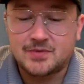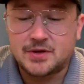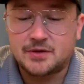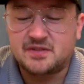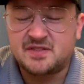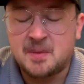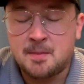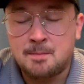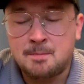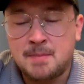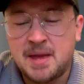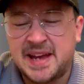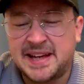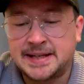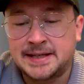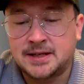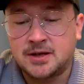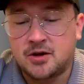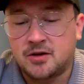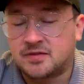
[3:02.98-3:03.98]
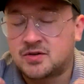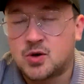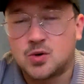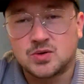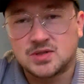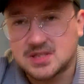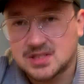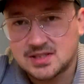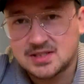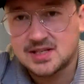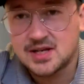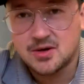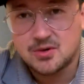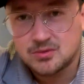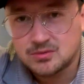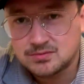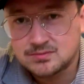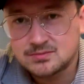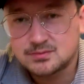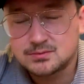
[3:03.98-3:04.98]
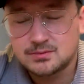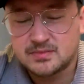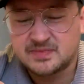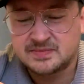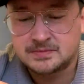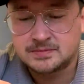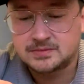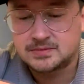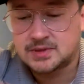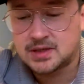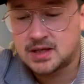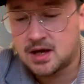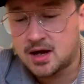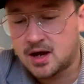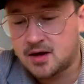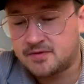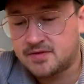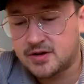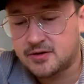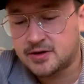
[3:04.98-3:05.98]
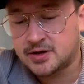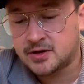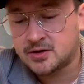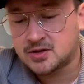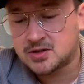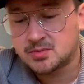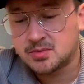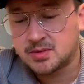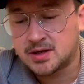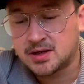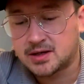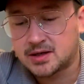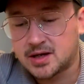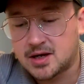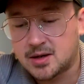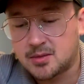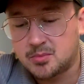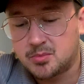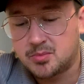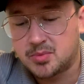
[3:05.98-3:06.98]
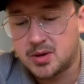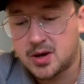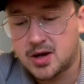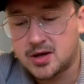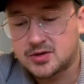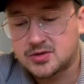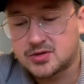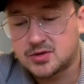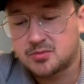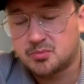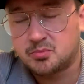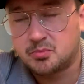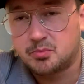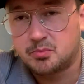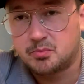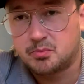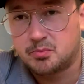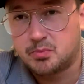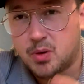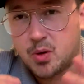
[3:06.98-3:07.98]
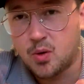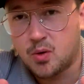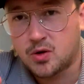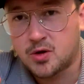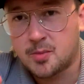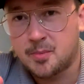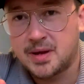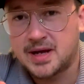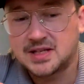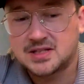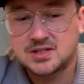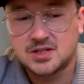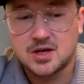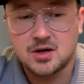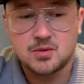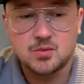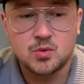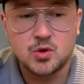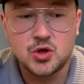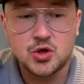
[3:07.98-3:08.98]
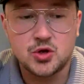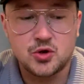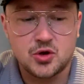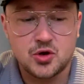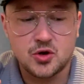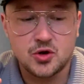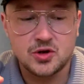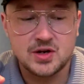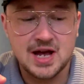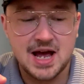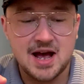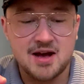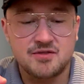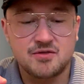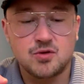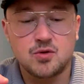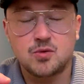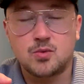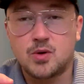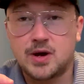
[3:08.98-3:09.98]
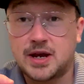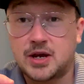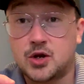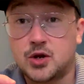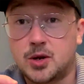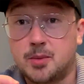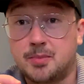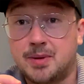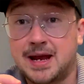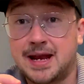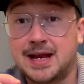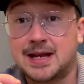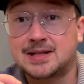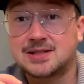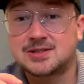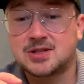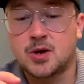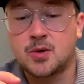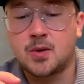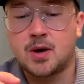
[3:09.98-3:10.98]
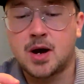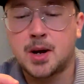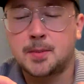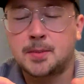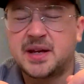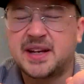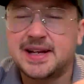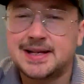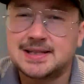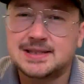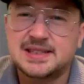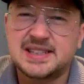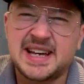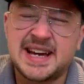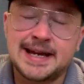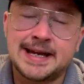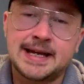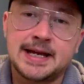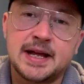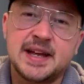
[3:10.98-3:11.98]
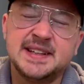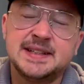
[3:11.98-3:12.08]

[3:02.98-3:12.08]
For me, of course, it's still a very nice burger, but poor compared to what you could have or what it could have been. So I'm going to say